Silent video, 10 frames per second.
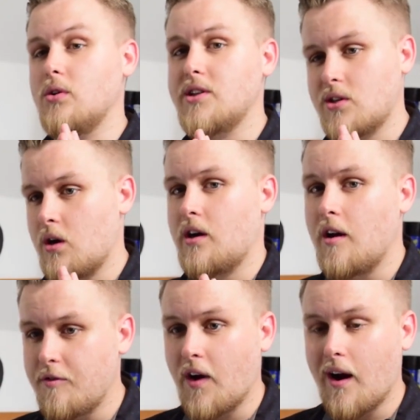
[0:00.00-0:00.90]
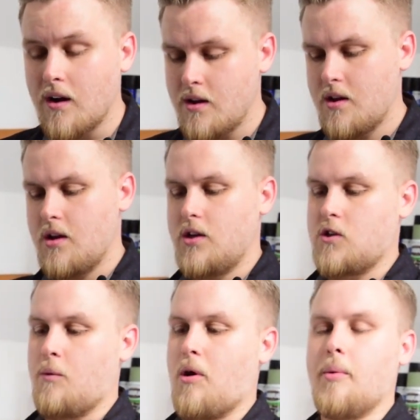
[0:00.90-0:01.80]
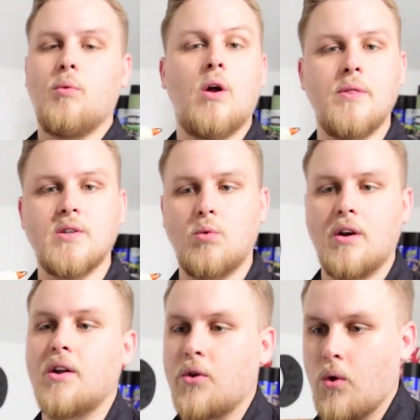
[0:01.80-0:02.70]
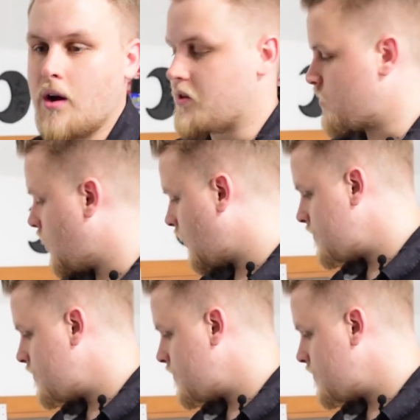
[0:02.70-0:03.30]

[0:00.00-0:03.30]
started on fire. So I'll probably run this one into the ground as well.